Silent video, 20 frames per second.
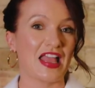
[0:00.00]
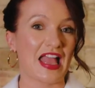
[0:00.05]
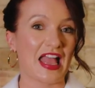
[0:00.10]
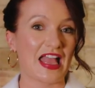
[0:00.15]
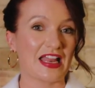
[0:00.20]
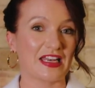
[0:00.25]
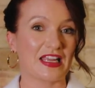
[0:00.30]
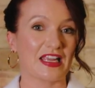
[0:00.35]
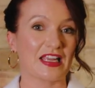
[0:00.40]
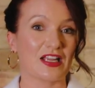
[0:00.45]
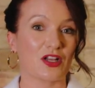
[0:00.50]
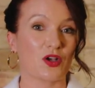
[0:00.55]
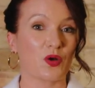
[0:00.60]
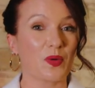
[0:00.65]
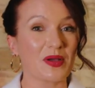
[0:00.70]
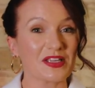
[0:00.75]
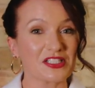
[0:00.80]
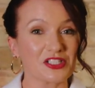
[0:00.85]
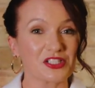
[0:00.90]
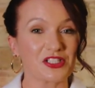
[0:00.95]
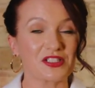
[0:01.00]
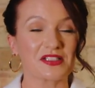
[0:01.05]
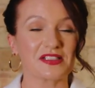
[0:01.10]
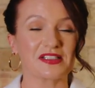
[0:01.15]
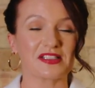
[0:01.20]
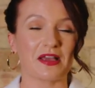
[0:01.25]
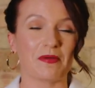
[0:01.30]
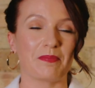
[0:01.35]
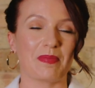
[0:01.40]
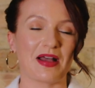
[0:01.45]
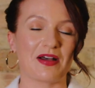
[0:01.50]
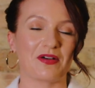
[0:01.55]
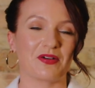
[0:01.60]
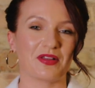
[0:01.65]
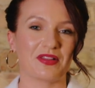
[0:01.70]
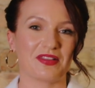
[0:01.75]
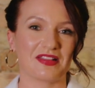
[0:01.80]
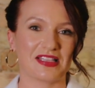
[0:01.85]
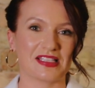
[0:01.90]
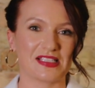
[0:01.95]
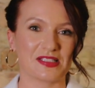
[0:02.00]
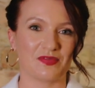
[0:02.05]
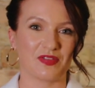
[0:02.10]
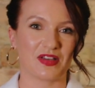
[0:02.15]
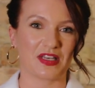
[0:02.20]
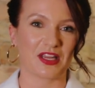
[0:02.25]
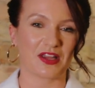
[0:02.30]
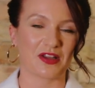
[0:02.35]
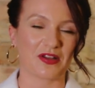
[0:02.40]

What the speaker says: any questions about this video,